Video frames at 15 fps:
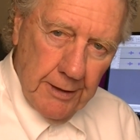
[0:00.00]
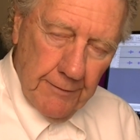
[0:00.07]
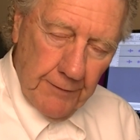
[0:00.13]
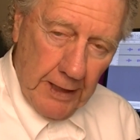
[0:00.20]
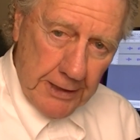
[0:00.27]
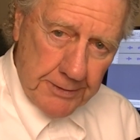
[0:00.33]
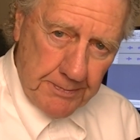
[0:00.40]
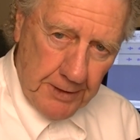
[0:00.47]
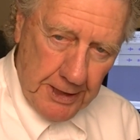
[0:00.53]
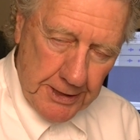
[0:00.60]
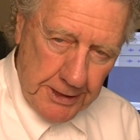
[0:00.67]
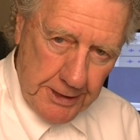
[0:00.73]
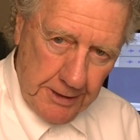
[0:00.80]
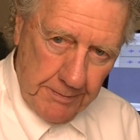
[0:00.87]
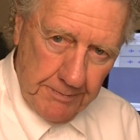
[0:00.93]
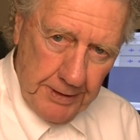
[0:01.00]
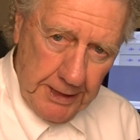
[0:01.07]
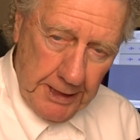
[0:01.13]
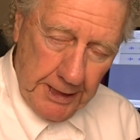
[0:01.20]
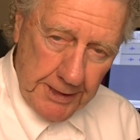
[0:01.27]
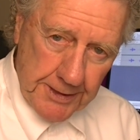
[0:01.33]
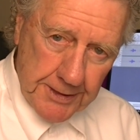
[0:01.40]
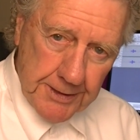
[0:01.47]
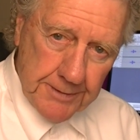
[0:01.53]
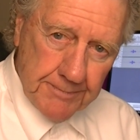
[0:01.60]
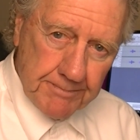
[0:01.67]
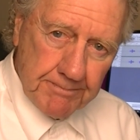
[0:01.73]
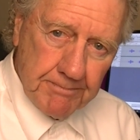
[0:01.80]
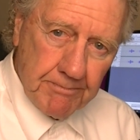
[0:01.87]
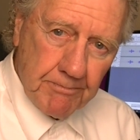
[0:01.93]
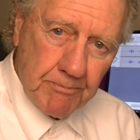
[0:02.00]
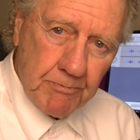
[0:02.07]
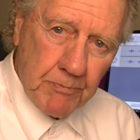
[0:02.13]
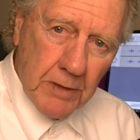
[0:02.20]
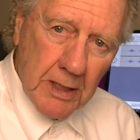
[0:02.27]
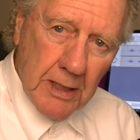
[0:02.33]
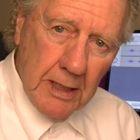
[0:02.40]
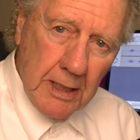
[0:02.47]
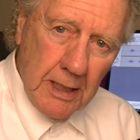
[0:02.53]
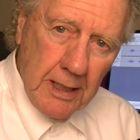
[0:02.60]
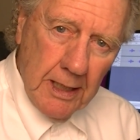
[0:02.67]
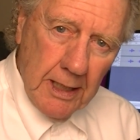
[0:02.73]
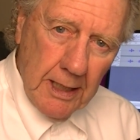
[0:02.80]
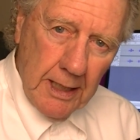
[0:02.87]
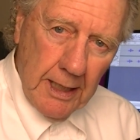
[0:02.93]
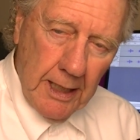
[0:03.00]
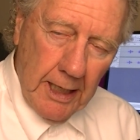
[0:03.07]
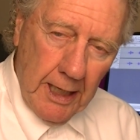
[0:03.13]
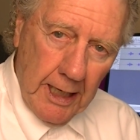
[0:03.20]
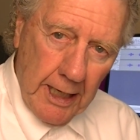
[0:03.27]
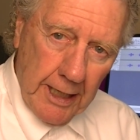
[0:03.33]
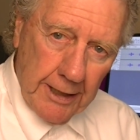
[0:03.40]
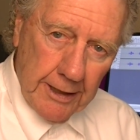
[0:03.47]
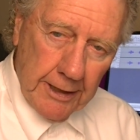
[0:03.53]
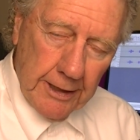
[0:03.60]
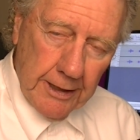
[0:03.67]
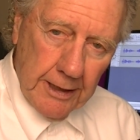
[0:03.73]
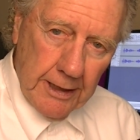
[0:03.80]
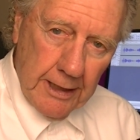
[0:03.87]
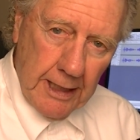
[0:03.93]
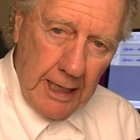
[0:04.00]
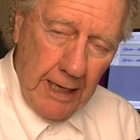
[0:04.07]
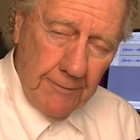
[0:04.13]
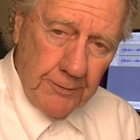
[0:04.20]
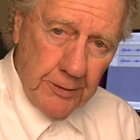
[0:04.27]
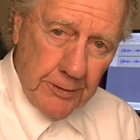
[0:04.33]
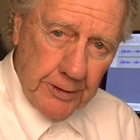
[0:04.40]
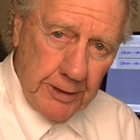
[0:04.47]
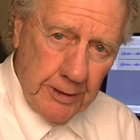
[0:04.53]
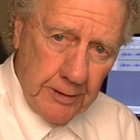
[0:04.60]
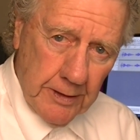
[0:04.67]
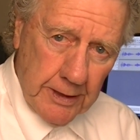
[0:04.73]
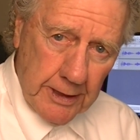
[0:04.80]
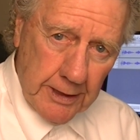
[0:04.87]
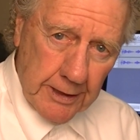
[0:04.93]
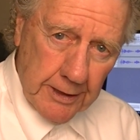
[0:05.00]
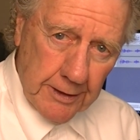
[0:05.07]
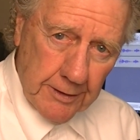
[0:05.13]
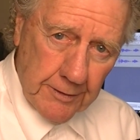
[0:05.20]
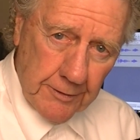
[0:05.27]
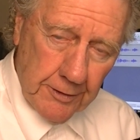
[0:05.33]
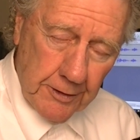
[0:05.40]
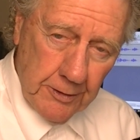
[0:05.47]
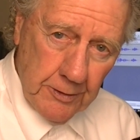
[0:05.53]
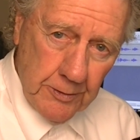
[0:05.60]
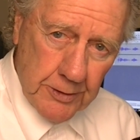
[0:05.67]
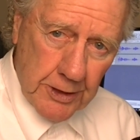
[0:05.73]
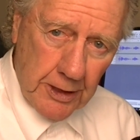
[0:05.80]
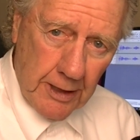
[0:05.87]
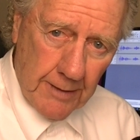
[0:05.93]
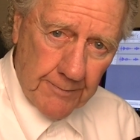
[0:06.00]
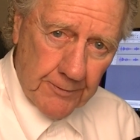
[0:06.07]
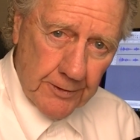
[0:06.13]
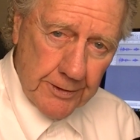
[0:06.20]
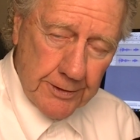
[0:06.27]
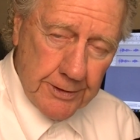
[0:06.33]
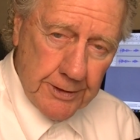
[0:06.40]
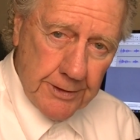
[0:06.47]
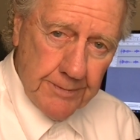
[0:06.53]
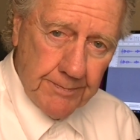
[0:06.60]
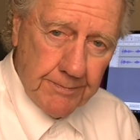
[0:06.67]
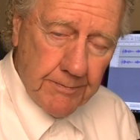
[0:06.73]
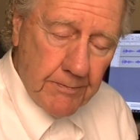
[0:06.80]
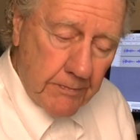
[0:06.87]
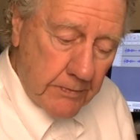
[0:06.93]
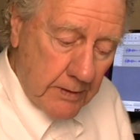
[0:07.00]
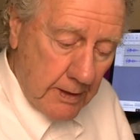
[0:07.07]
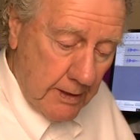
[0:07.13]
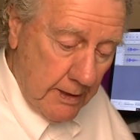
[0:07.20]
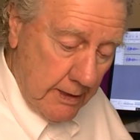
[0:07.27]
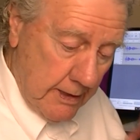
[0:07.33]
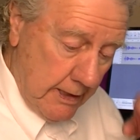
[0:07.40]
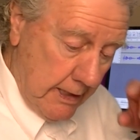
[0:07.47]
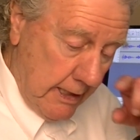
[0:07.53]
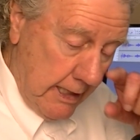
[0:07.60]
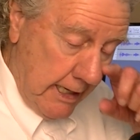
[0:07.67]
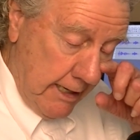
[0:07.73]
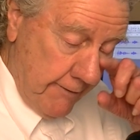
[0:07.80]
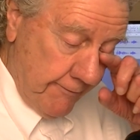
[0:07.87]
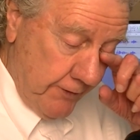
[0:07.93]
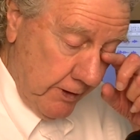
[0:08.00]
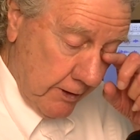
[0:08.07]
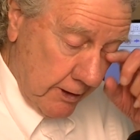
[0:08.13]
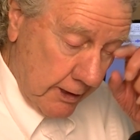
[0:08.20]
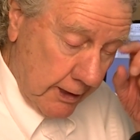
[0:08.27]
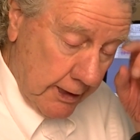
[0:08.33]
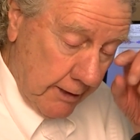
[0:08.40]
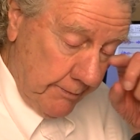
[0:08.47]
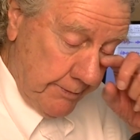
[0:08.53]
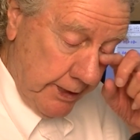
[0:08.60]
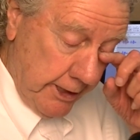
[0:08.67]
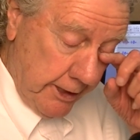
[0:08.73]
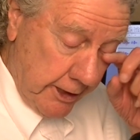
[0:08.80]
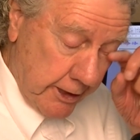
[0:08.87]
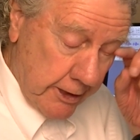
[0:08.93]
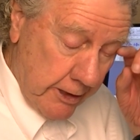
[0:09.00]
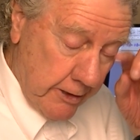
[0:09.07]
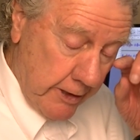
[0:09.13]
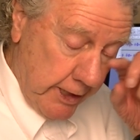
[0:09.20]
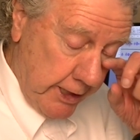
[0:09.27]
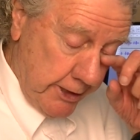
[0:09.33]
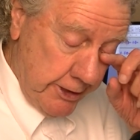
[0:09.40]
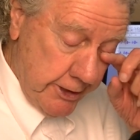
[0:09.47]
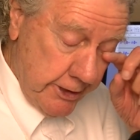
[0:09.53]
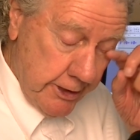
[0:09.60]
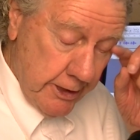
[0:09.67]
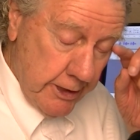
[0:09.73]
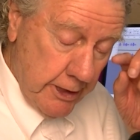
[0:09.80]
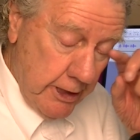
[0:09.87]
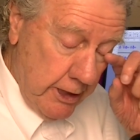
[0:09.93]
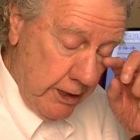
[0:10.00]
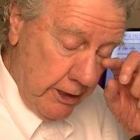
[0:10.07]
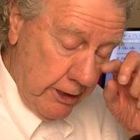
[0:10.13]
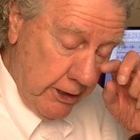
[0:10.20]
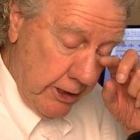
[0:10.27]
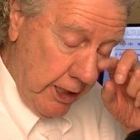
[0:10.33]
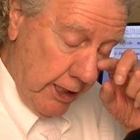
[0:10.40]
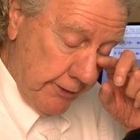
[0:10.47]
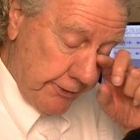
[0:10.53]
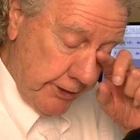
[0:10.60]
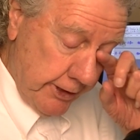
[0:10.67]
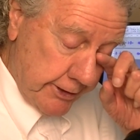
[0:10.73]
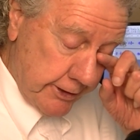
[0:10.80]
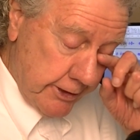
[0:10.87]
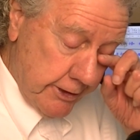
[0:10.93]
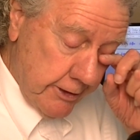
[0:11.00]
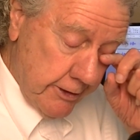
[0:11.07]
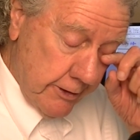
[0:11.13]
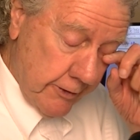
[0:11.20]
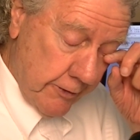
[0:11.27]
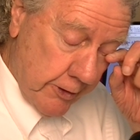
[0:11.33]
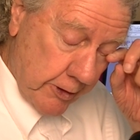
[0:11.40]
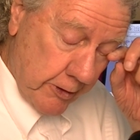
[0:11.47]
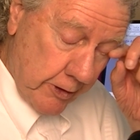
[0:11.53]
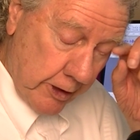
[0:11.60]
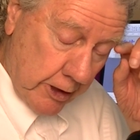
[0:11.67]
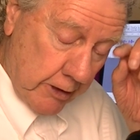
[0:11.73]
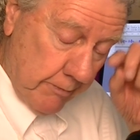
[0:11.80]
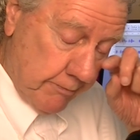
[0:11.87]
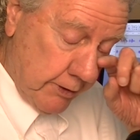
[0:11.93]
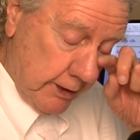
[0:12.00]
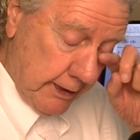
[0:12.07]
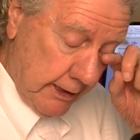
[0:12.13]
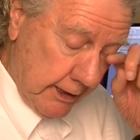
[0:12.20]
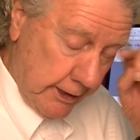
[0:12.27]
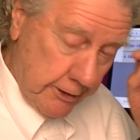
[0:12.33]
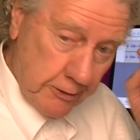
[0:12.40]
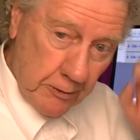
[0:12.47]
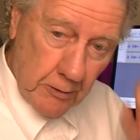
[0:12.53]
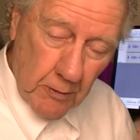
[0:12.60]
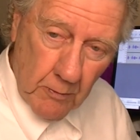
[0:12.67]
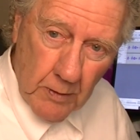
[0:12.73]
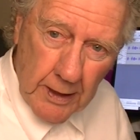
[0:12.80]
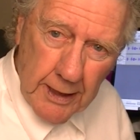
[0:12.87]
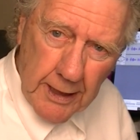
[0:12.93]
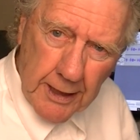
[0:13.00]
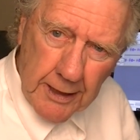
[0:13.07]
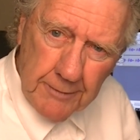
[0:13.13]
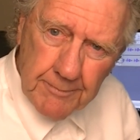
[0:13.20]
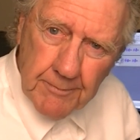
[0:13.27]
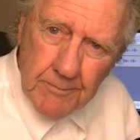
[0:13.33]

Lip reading: Vice President Pence. And after hearing the news conference, I feel a little bit encouraged. Not that they're going to completely do away